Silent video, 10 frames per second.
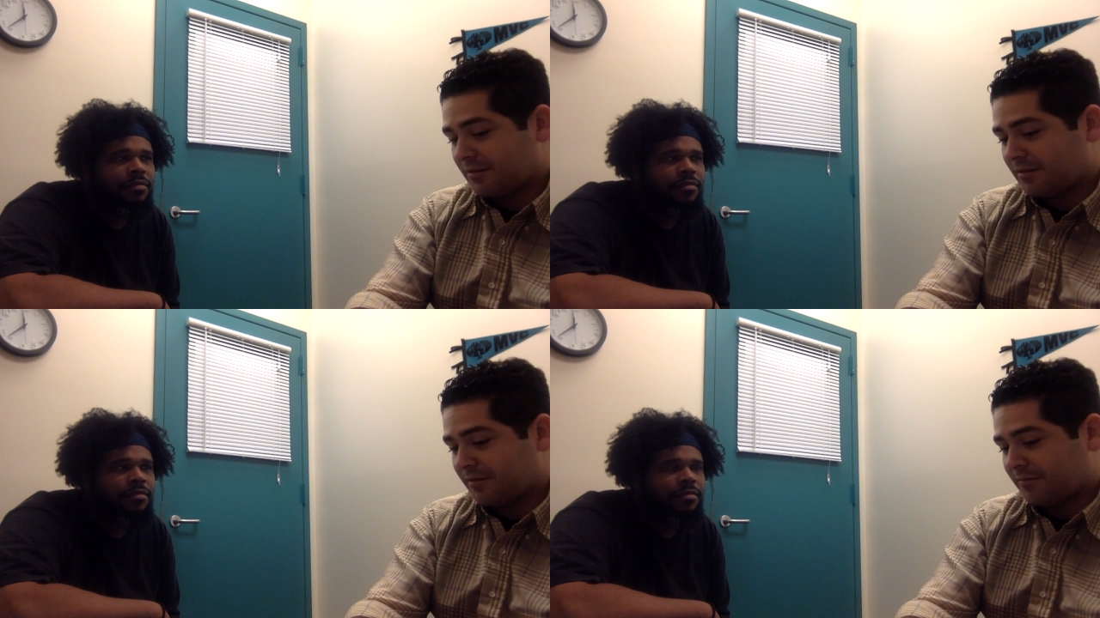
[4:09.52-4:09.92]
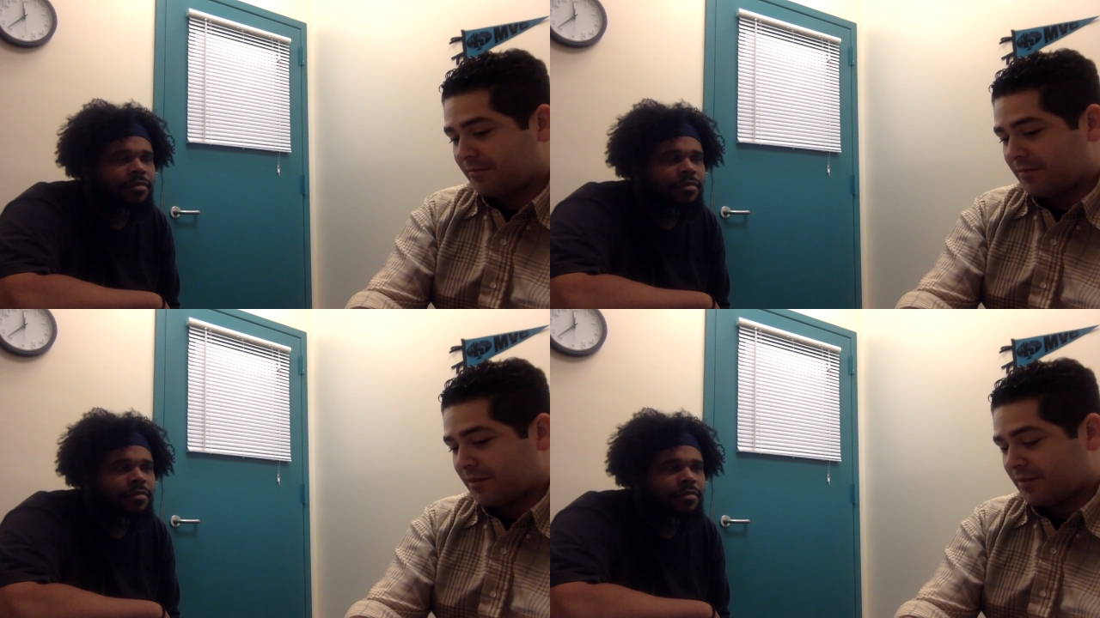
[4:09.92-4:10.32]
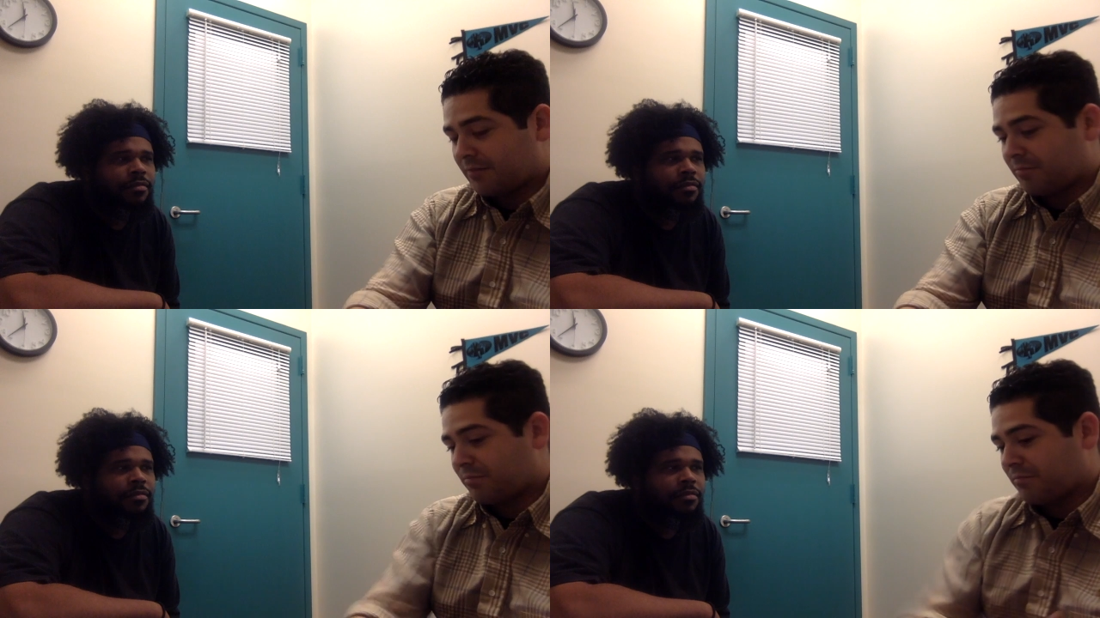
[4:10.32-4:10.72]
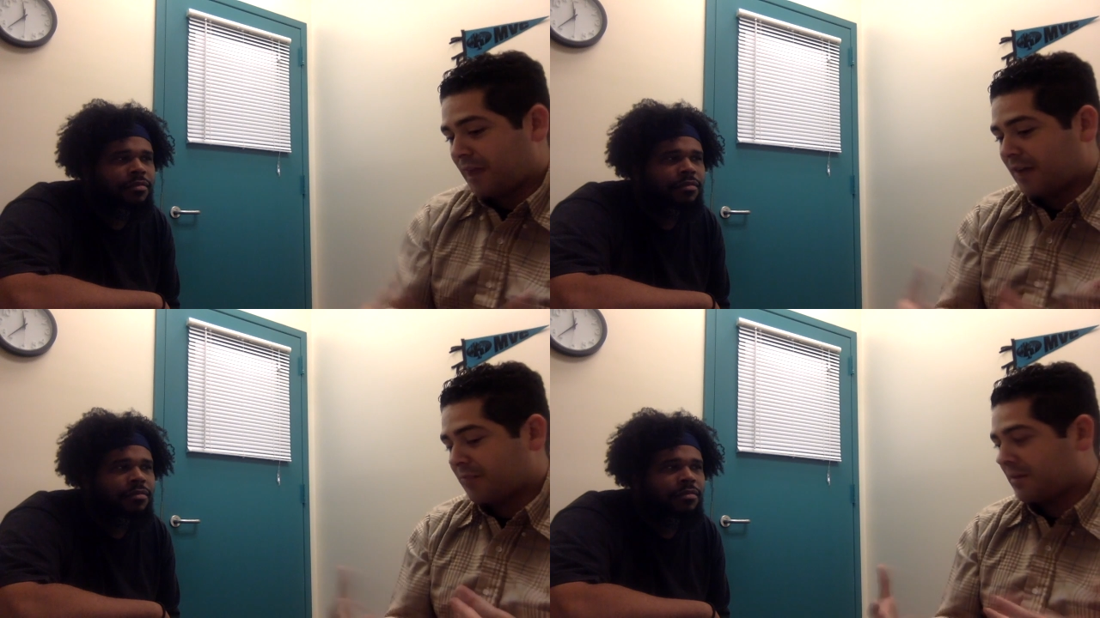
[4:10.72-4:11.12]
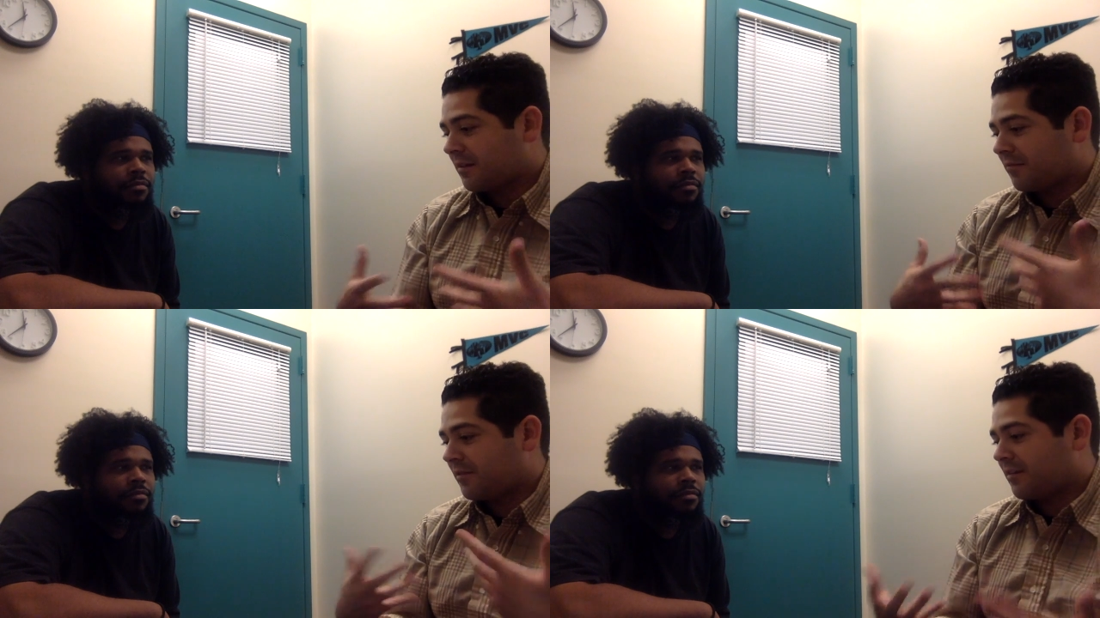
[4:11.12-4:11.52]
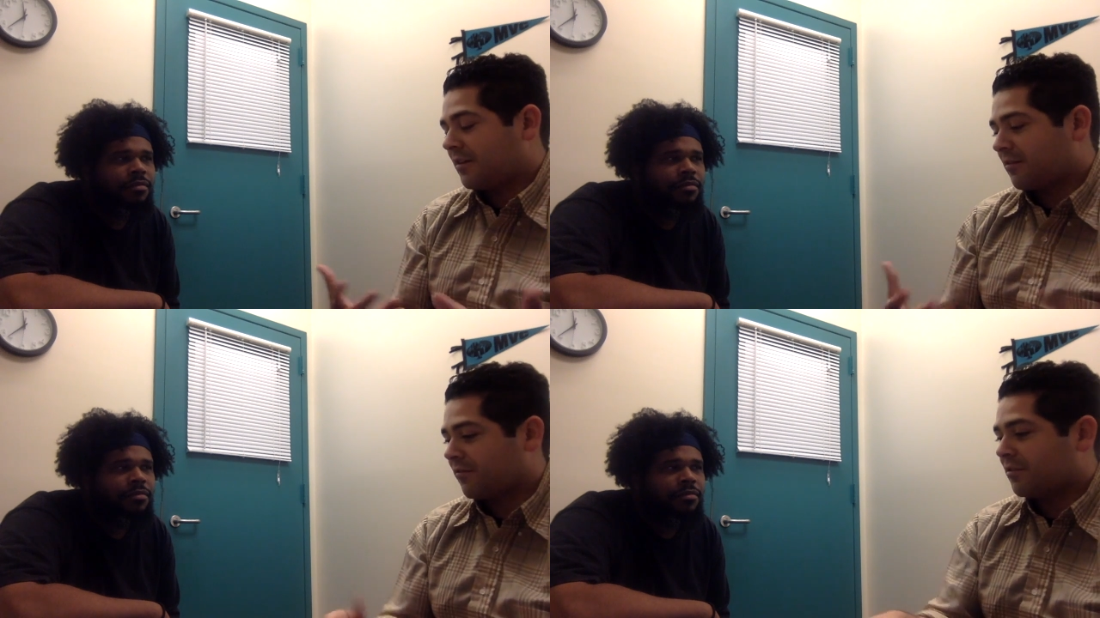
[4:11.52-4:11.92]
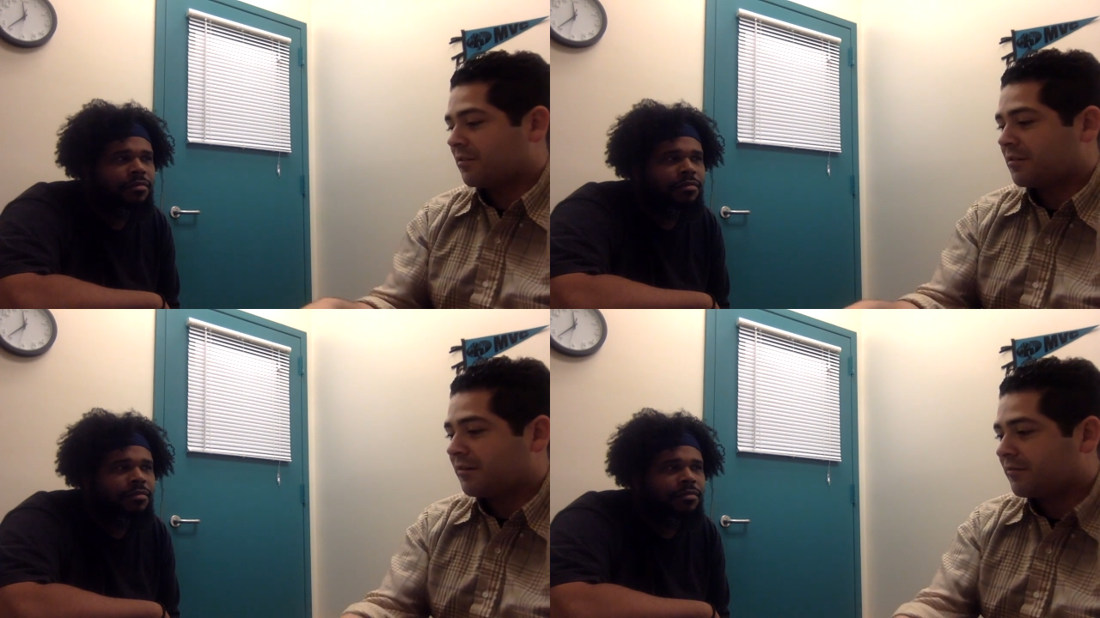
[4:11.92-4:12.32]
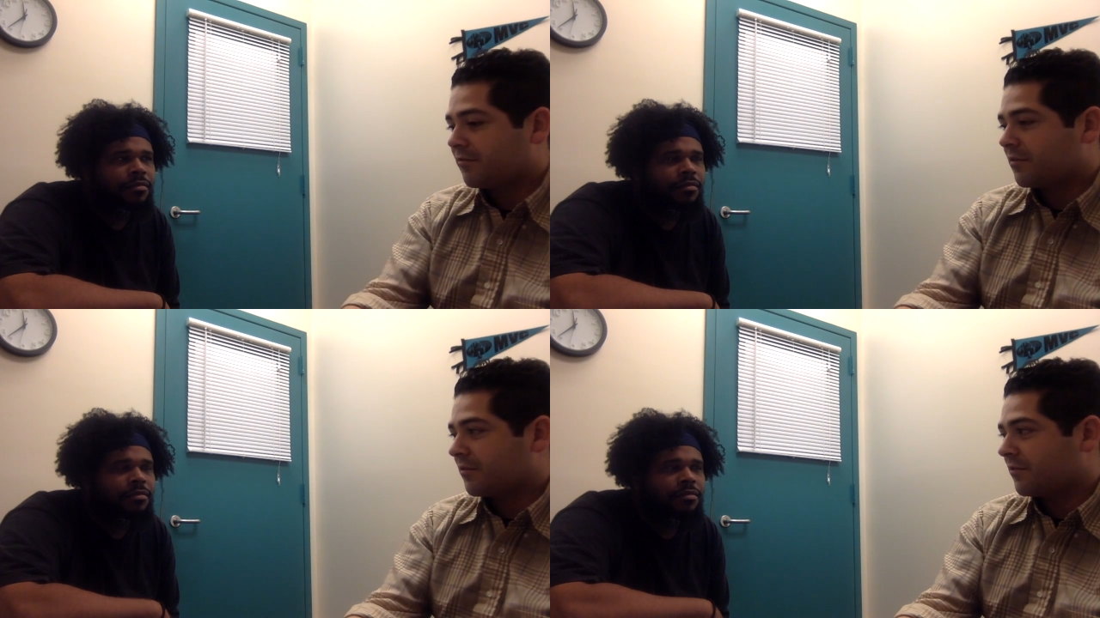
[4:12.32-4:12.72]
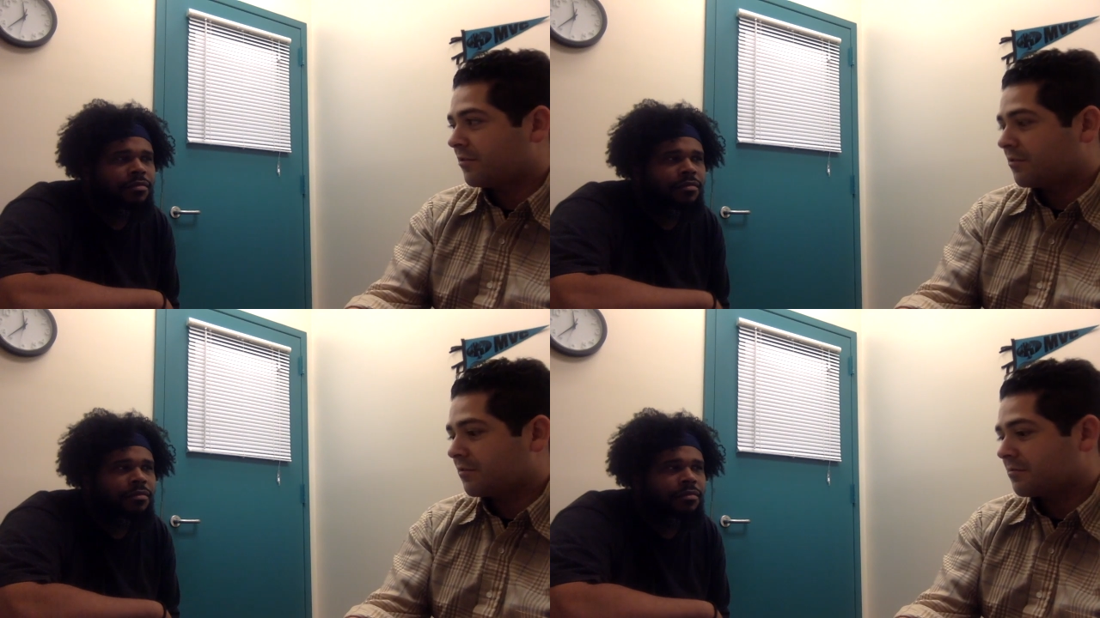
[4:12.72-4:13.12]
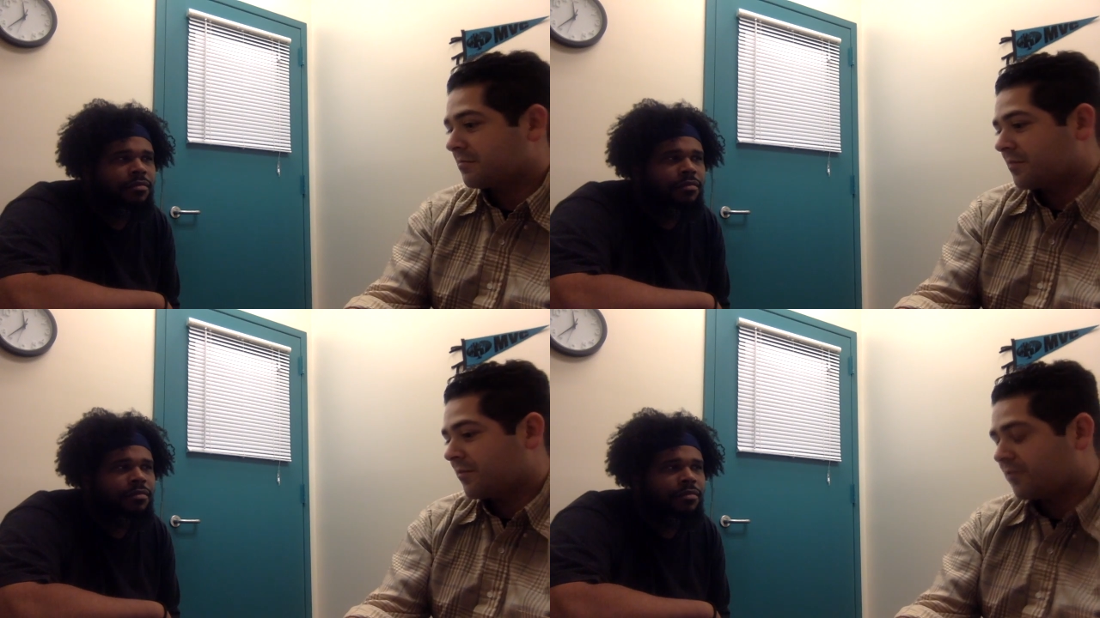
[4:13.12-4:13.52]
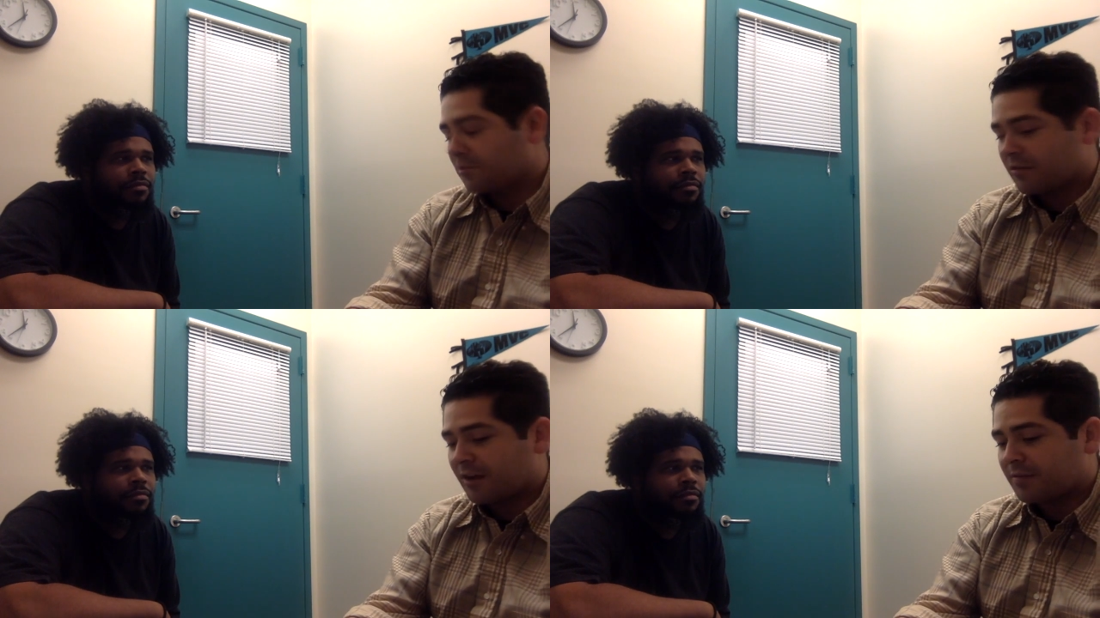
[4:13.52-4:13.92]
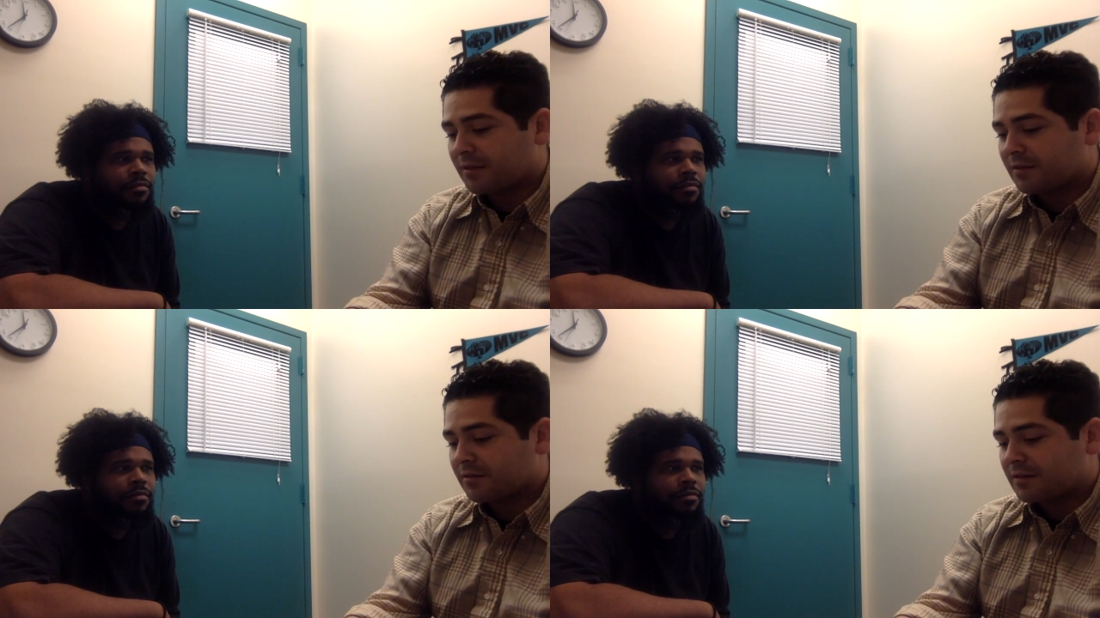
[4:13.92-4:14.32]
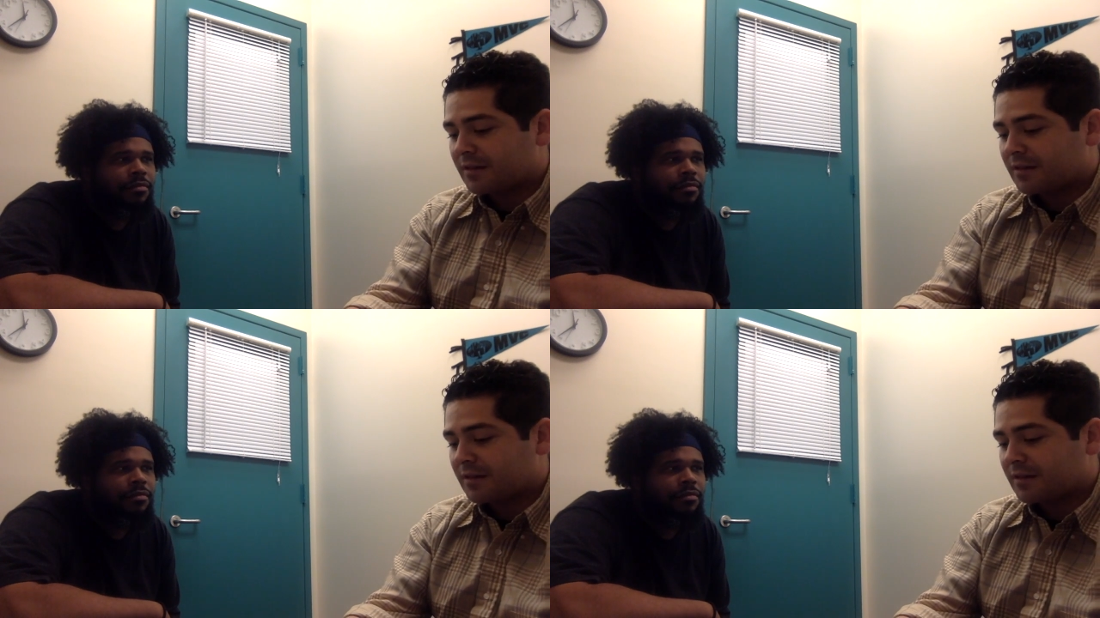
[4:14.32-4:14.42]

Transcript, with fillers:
Speaker 1: the this aspect of it that it's for yourself and for your future future happiness.